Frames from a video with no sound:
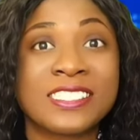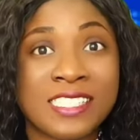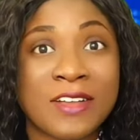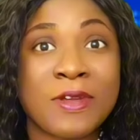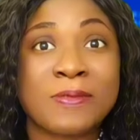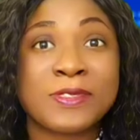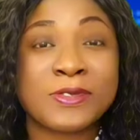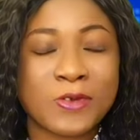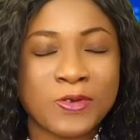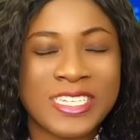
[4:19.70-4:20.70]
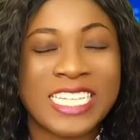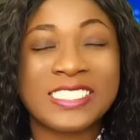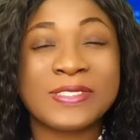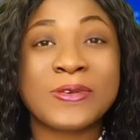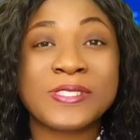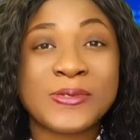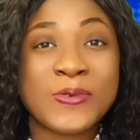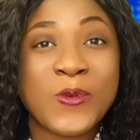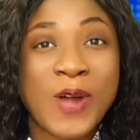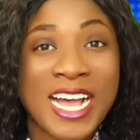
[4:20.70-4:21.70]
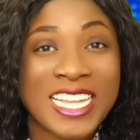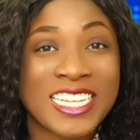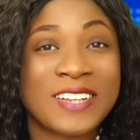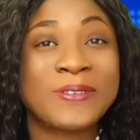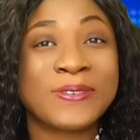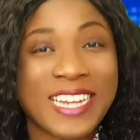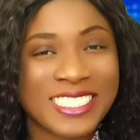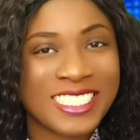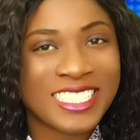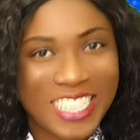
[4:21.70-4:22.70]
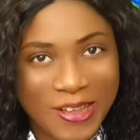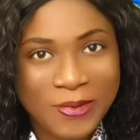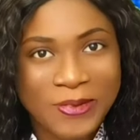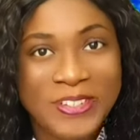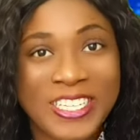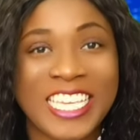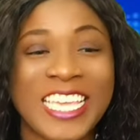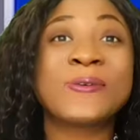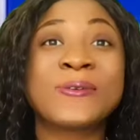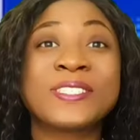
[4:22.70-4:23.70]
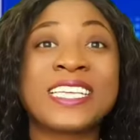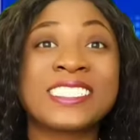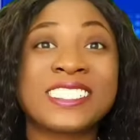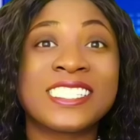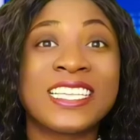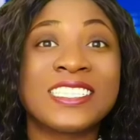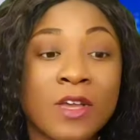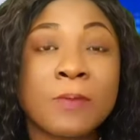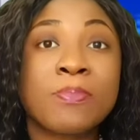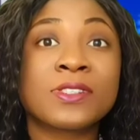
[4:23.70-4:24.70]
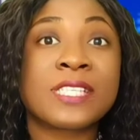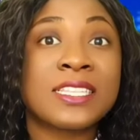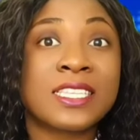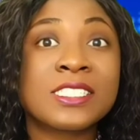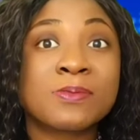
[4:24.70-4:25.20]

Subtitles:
My correct people, remember that y'all Edochie and Judy Austin are now on TikTok.